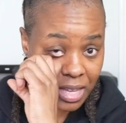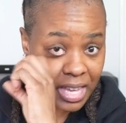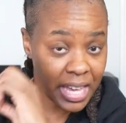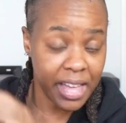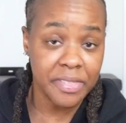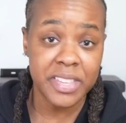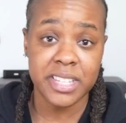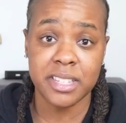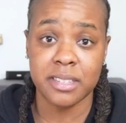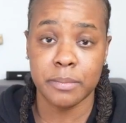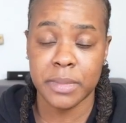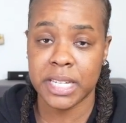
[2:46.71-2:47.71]
And this is
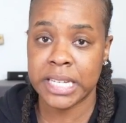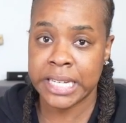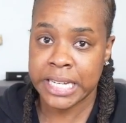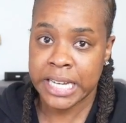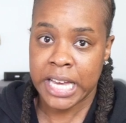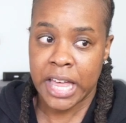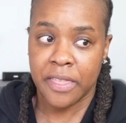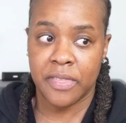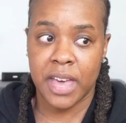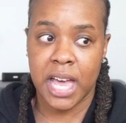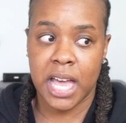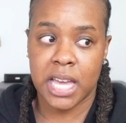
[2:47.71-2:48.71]
something
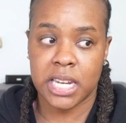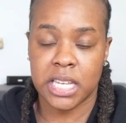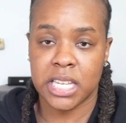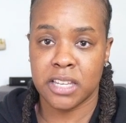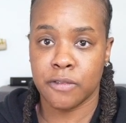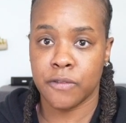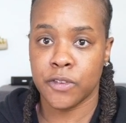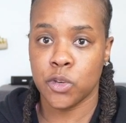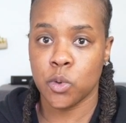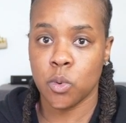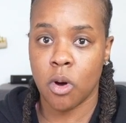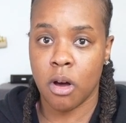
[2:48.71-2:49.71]
that if
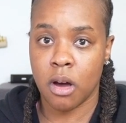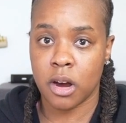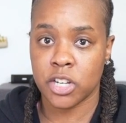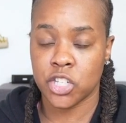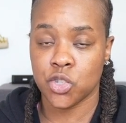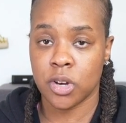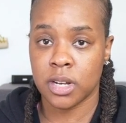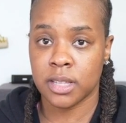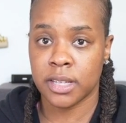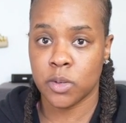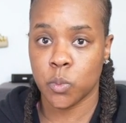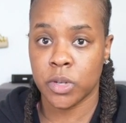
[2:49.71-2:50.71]
you are
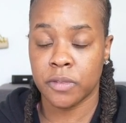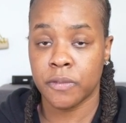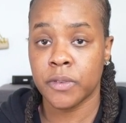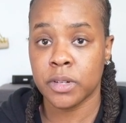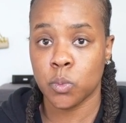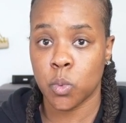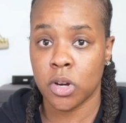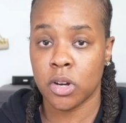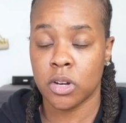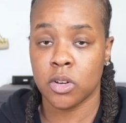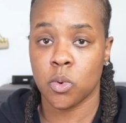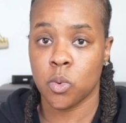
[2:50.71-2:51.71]
struggling with
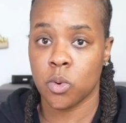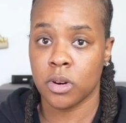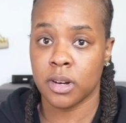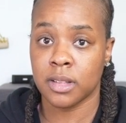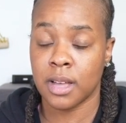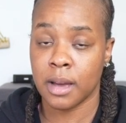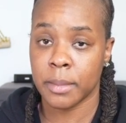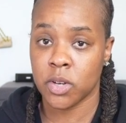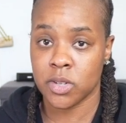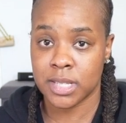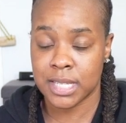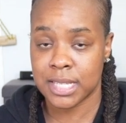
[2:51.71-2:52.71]
footwork or climbing
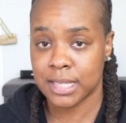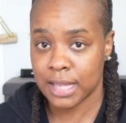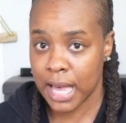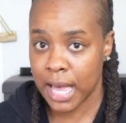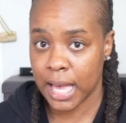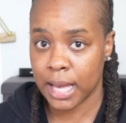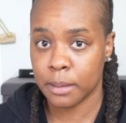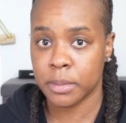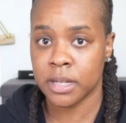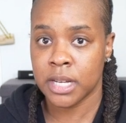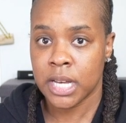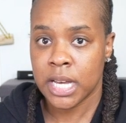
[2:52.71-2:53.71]
on
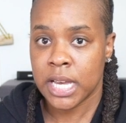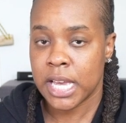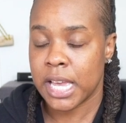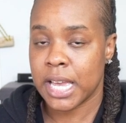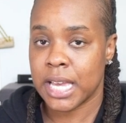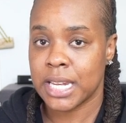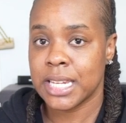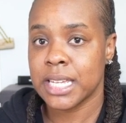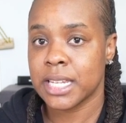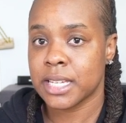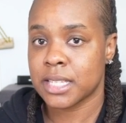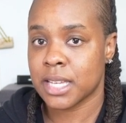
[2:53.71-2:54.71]
slab and
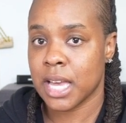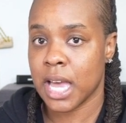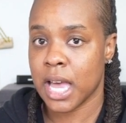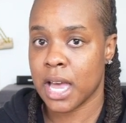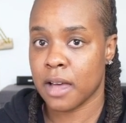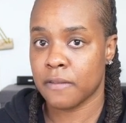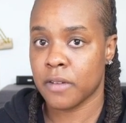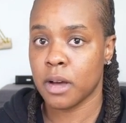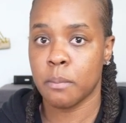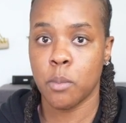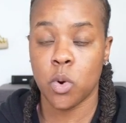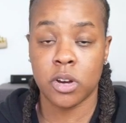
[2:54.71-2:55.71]
needing to
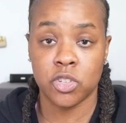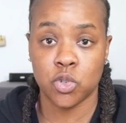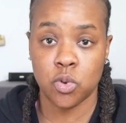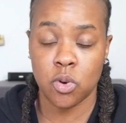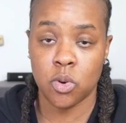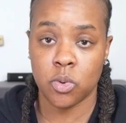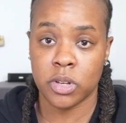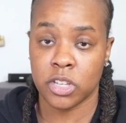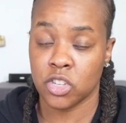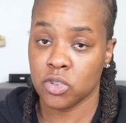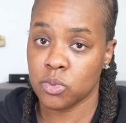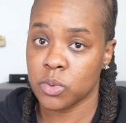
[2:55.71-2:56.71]
have more controlled
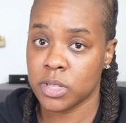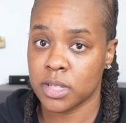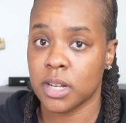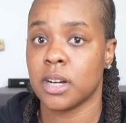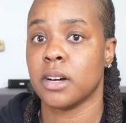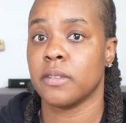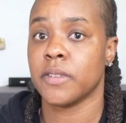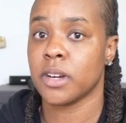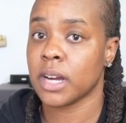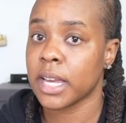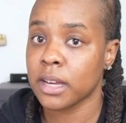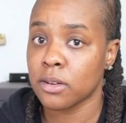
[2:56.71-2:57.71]
use of
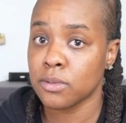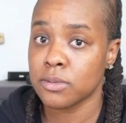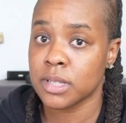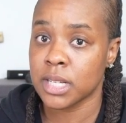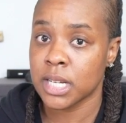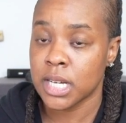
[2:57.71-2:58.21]
your ankles,